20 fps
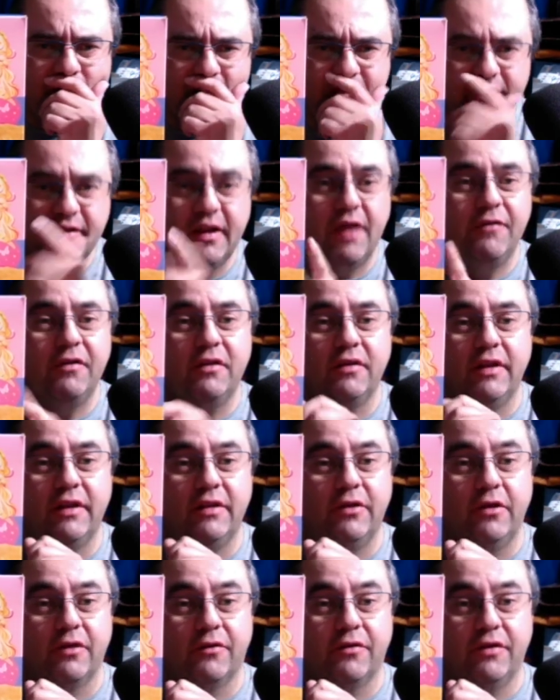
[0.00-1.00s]
Definitely
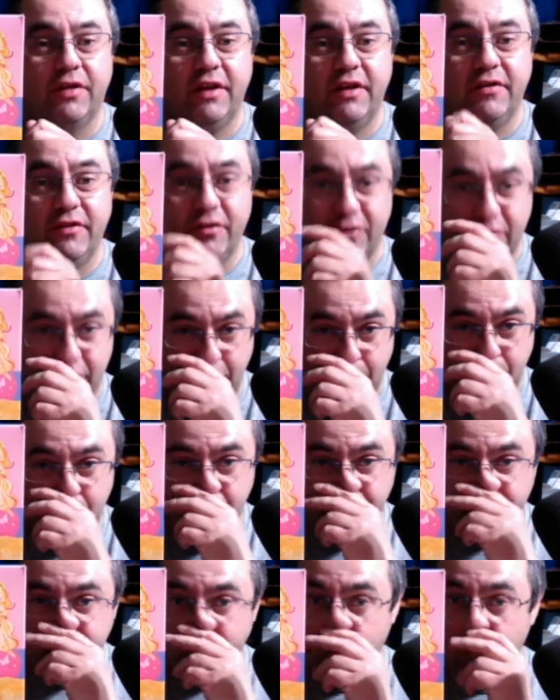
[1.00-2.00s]
look for these in your local
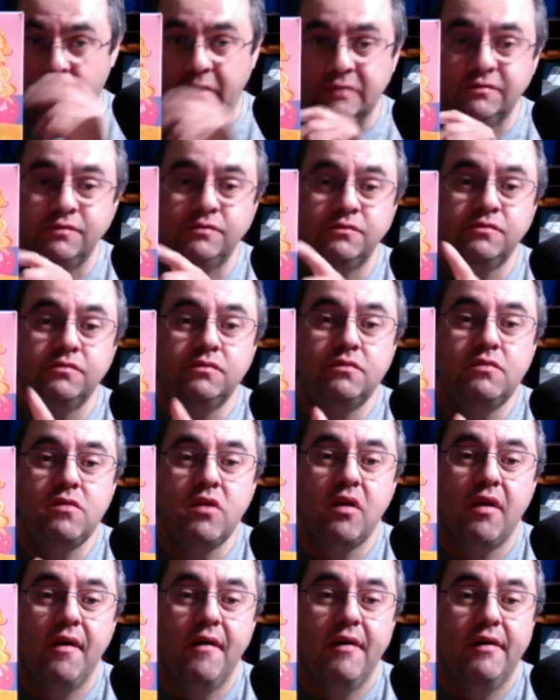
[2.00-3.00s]
store.
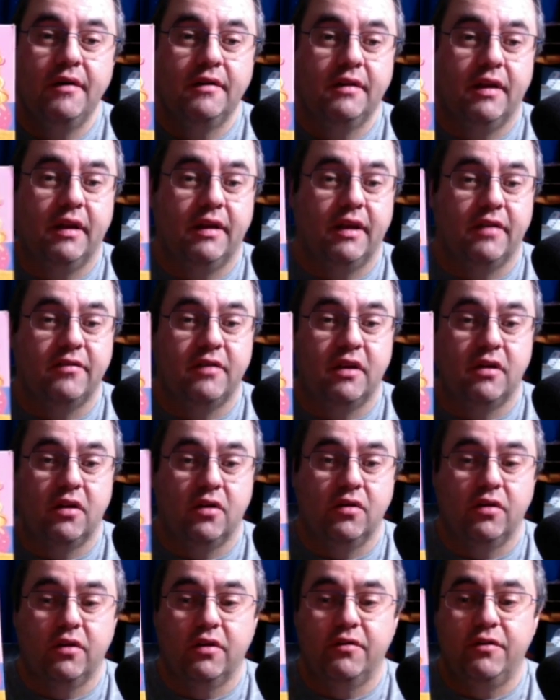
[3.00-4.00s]
Like I said
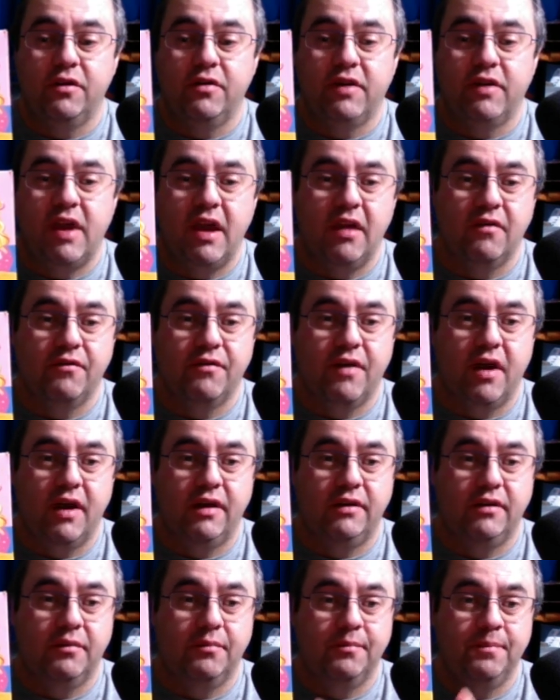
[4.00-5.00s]
earlier, if you can't find
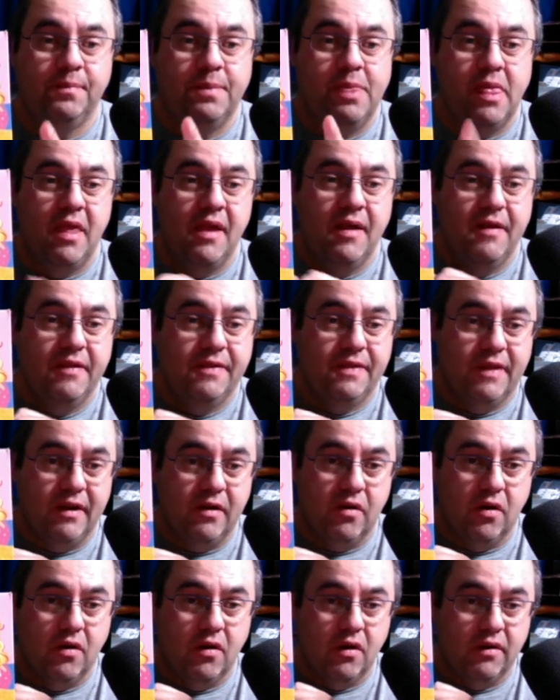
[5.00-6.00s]
them, they
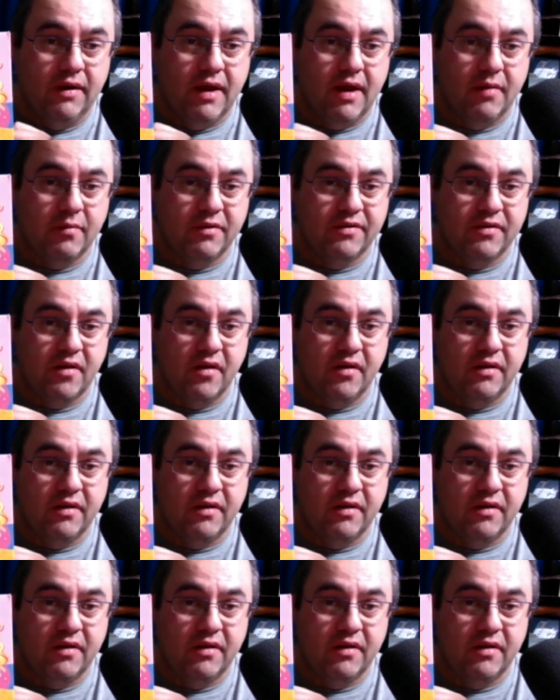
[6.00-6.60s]
are on Amazon.